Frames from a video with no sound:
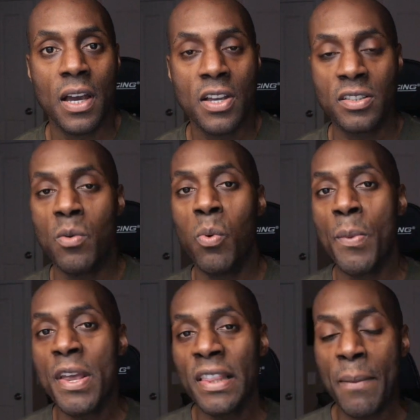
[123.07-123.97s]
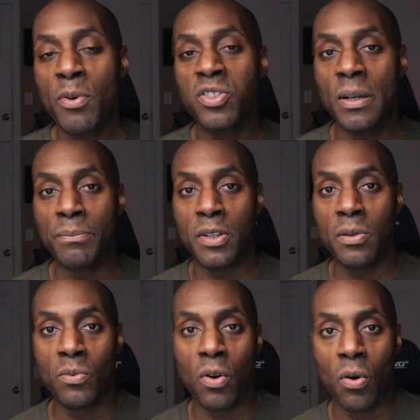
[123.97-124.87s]
See, when we label
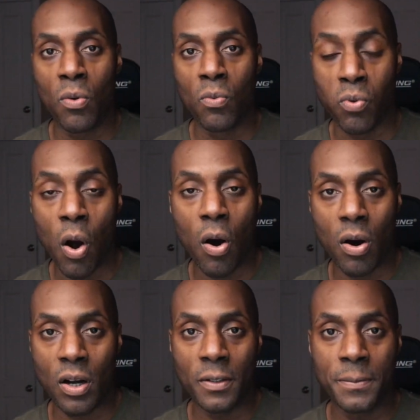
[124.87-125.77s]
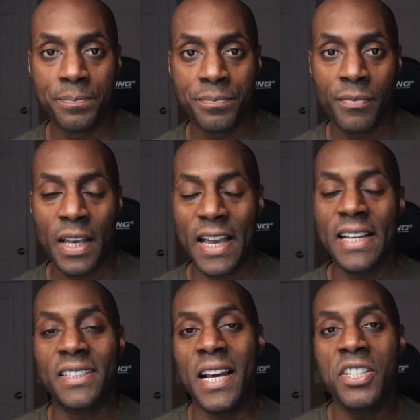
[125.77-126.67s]
something wrong,
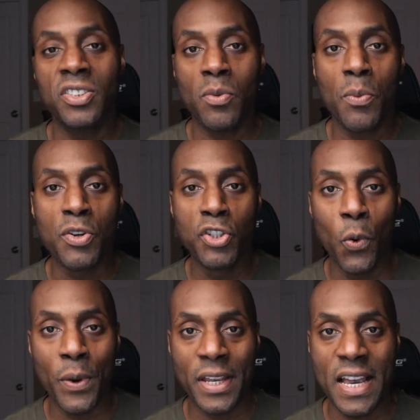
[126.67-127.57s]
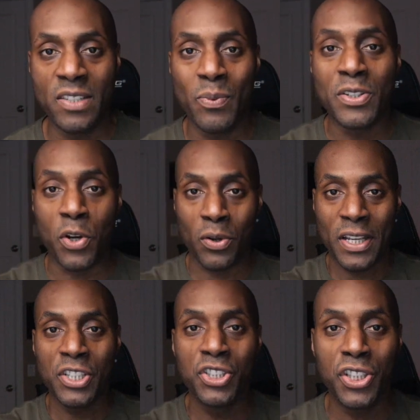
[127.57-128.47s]
intentionally what we're doing is we're
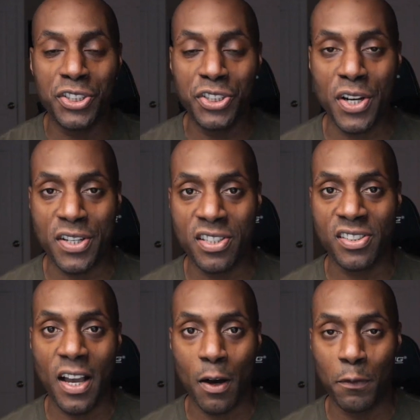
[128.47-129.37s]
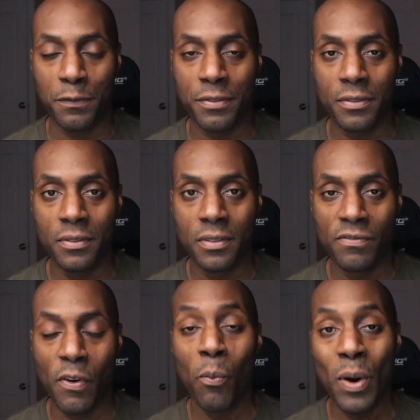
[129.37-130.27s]
internally judging ourselves
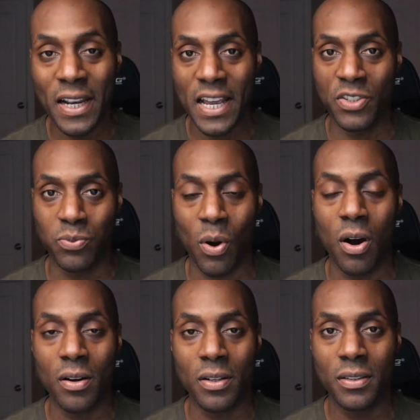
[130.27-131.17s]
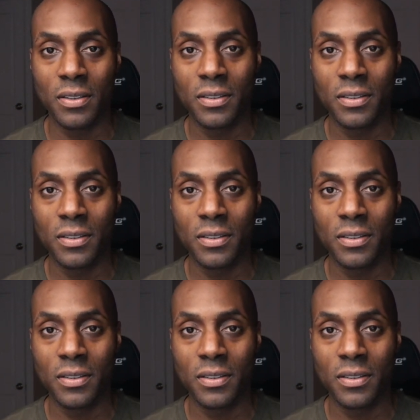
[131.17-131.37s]
for what is wrong,